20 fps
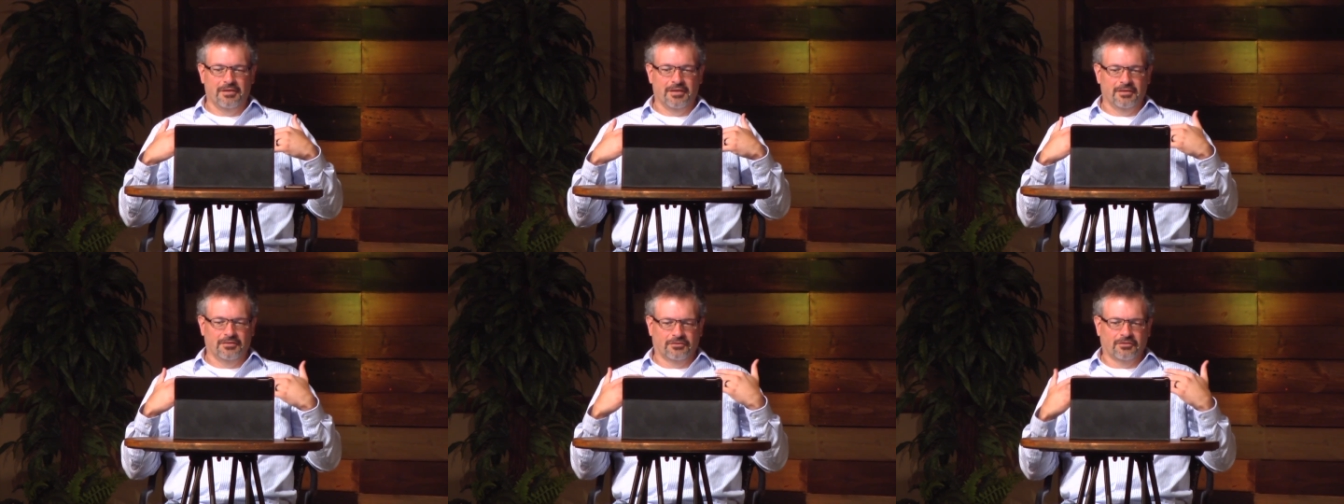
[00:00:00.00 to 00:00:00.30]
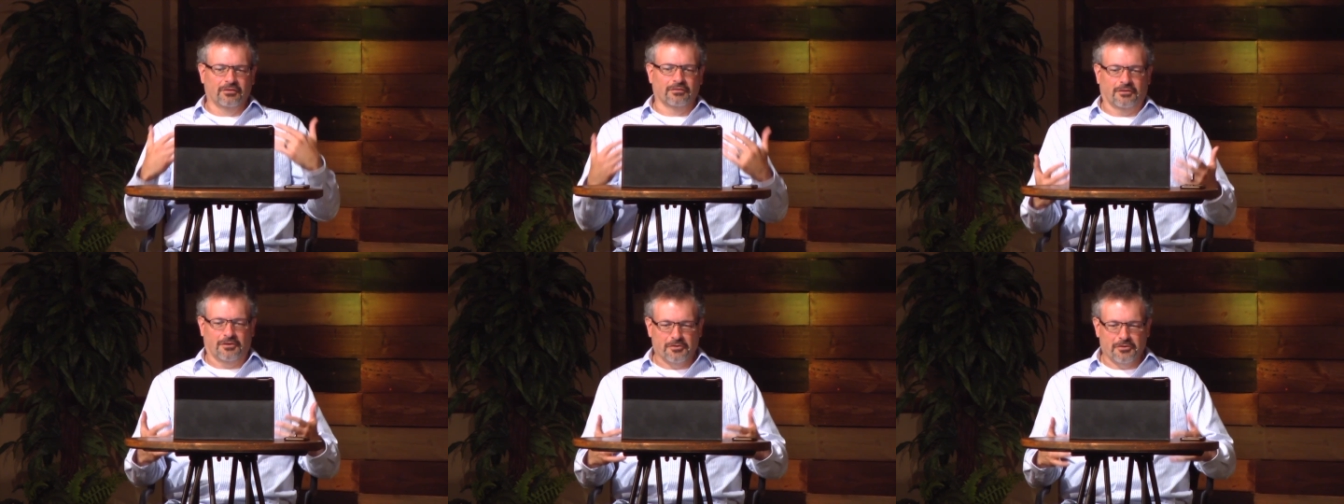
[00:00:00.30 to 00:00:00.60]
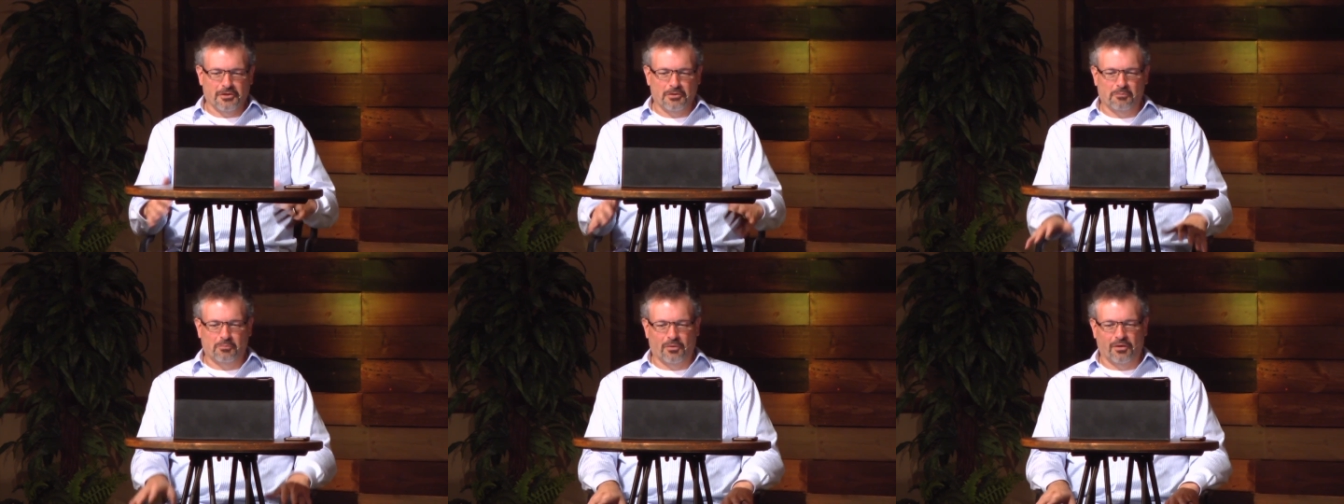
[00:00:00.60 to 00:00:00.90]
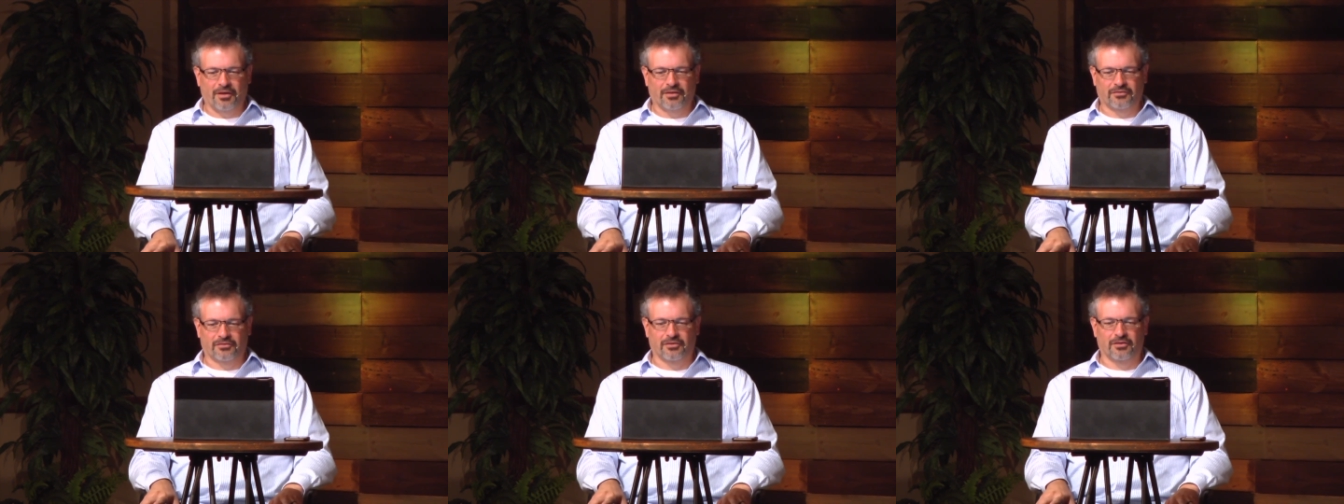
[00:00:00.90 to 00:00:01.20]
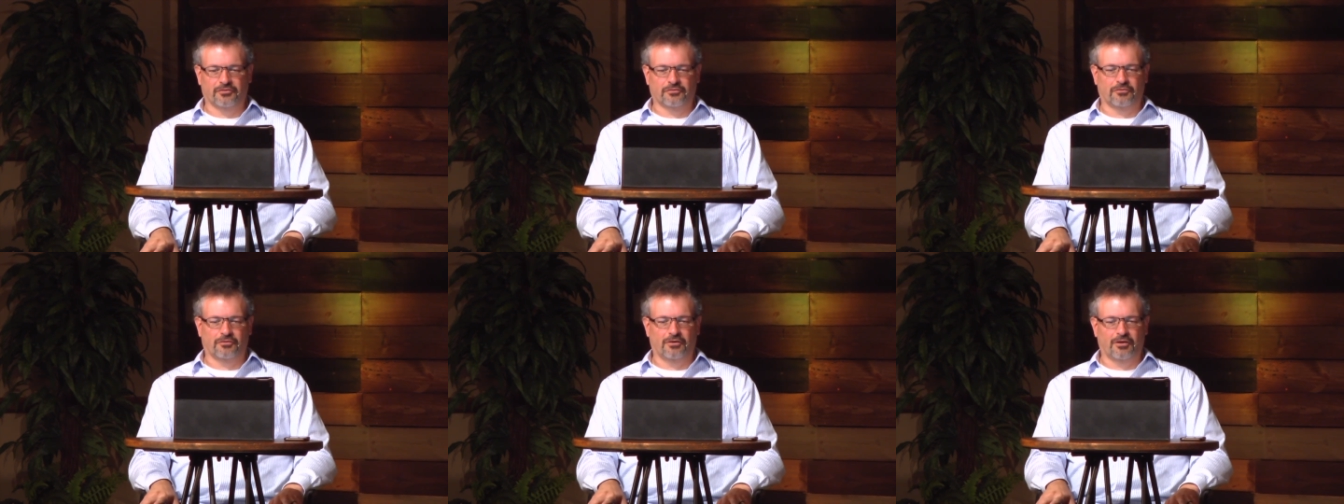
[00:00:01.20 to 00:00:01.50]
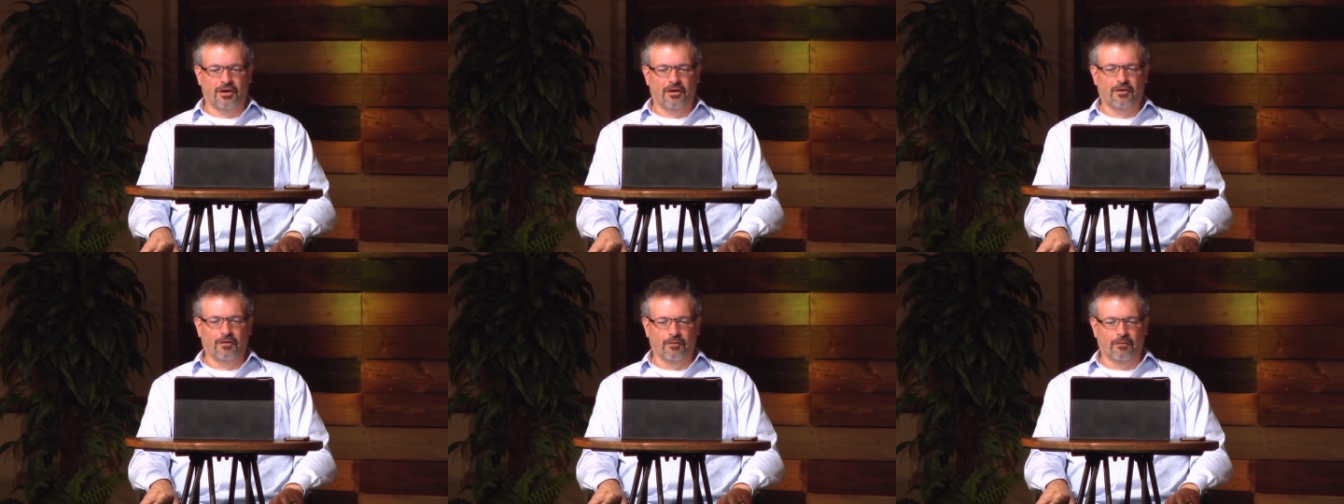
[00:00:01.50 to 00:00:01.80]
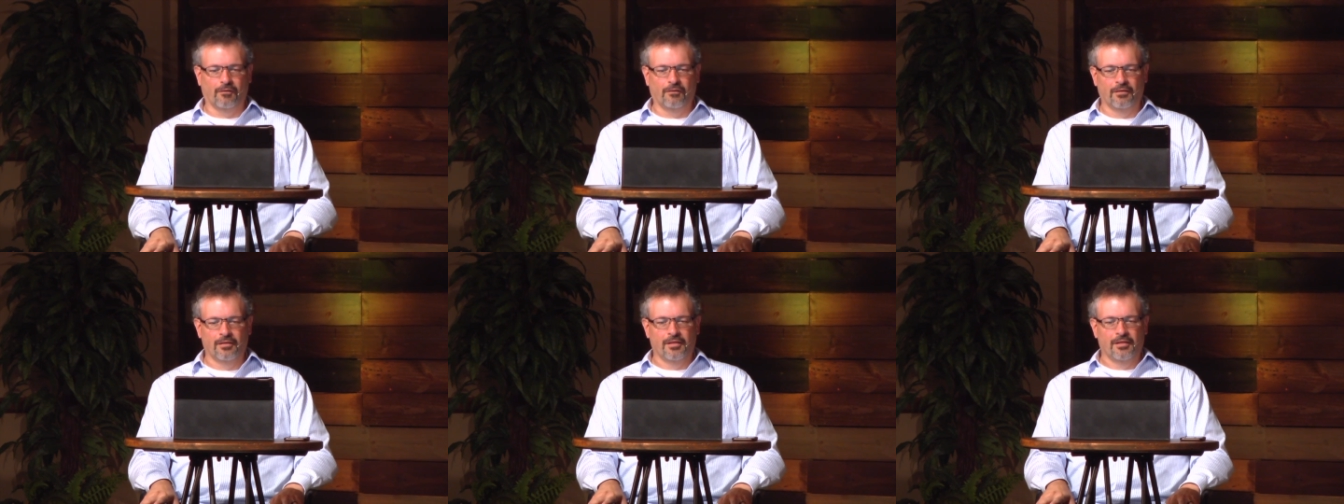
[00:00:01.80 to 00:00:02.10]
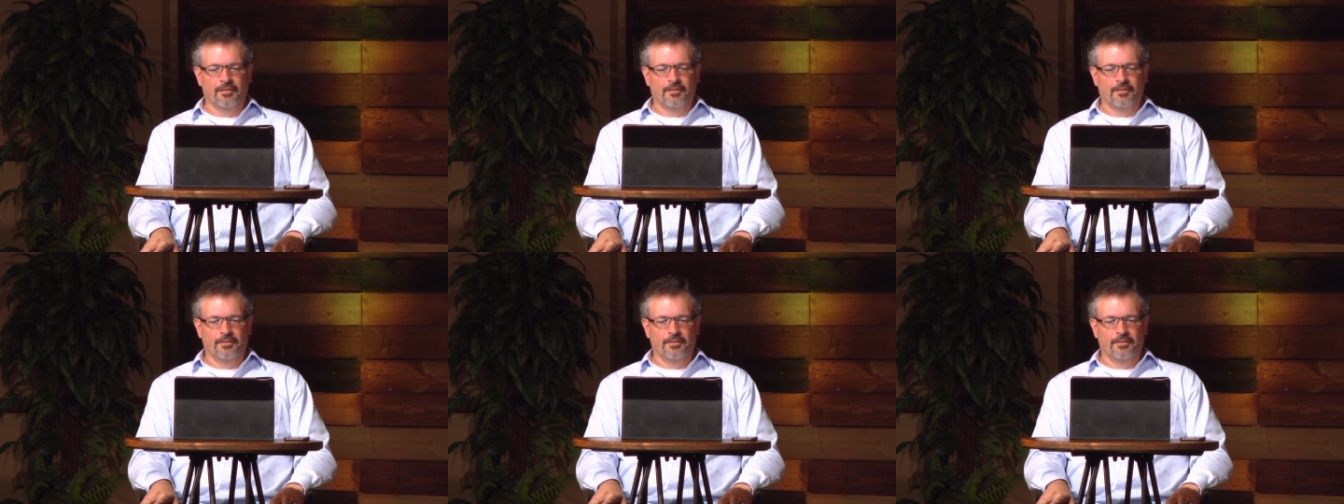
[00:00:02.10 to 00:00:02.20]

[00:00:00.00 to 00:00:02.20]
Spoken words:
it's a learning process for all.